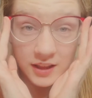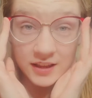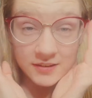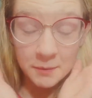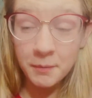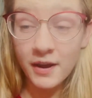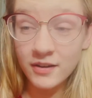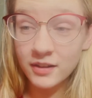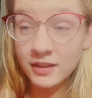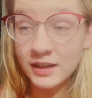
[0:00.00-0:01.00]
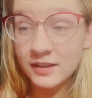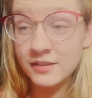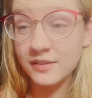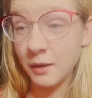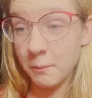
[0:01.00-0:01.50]
is apparently
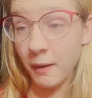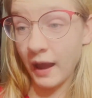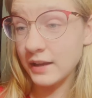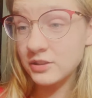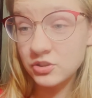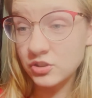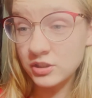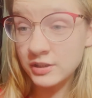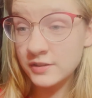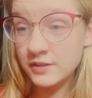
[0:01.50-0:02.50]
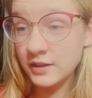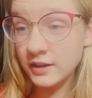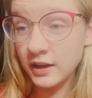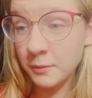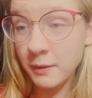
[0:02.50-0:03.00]
Sebastian is gonna
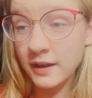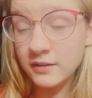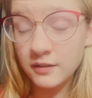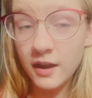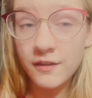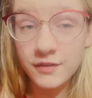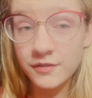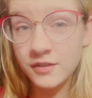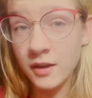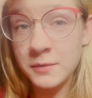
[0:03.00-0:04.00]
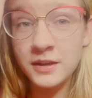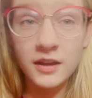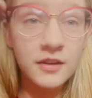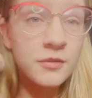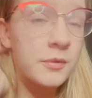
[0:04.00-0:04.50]
come back to life if Simon
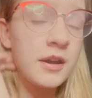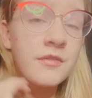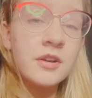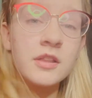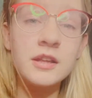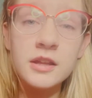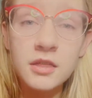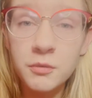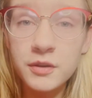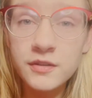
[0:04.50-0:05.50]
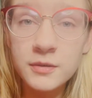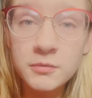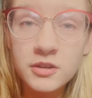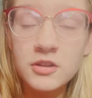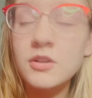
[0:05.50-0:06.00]
does whatever Lilith wants him
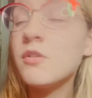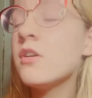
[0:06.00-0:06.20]
to do.